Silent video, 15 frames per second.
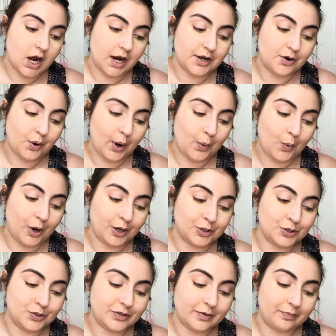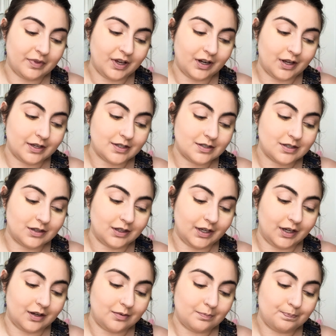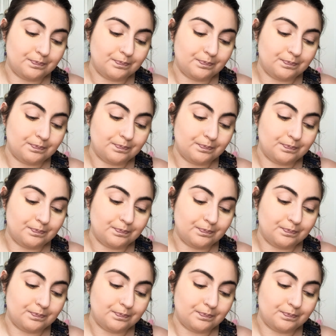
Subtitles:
I know I want to do something nice and like